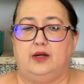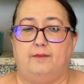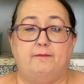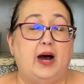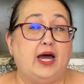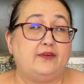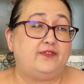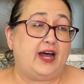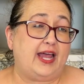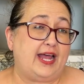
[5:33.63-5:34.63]

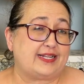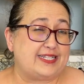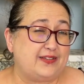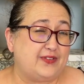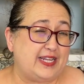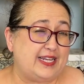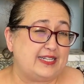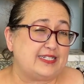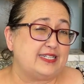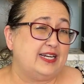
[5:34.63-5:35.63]
modify
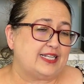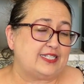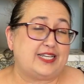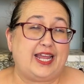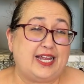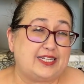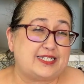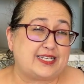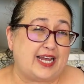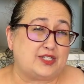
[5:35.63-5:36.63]
activities, change
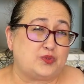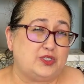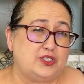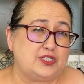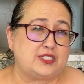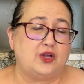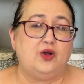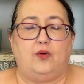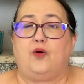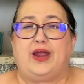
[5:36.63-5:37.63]
schedules,
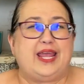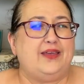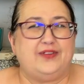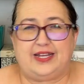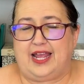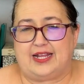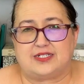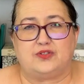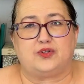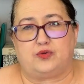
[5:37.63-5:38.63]
or even
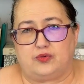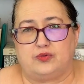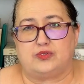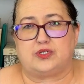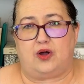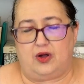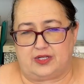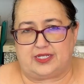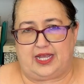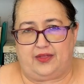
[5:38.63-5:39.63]
cancel the cruise
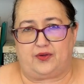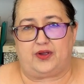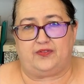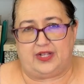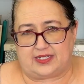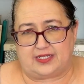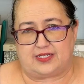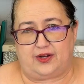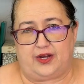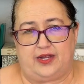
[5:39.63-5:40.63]
altogether if
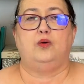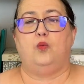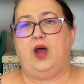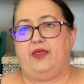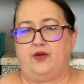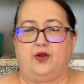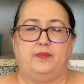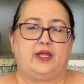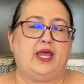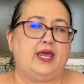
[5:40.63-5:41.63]
necessary. Whether
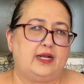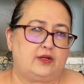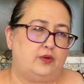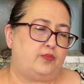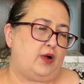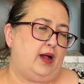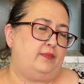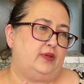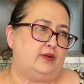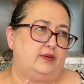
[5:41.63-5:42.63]
mechanical
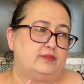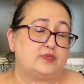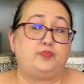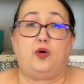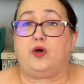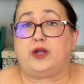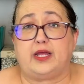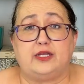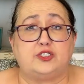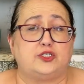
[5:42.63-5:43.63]
problems, port
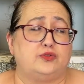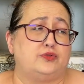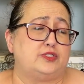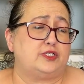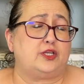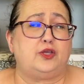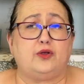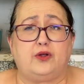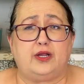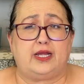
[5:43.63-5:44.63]
issues,
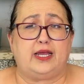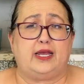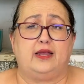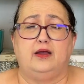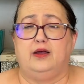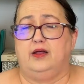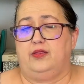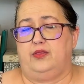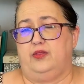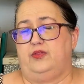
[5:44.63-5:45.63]
security,
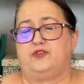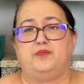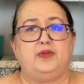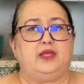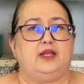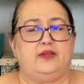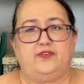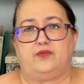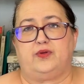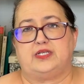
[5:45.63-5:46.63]
there's a million
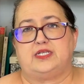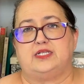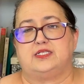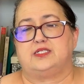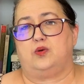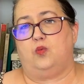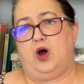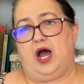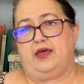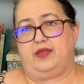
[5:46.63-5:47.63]
different reasons
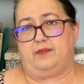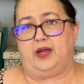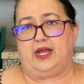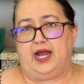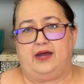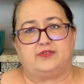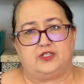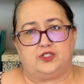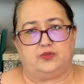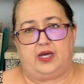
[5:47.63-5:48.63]
why they might have to
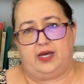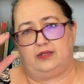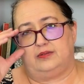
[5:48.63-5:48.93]
do that.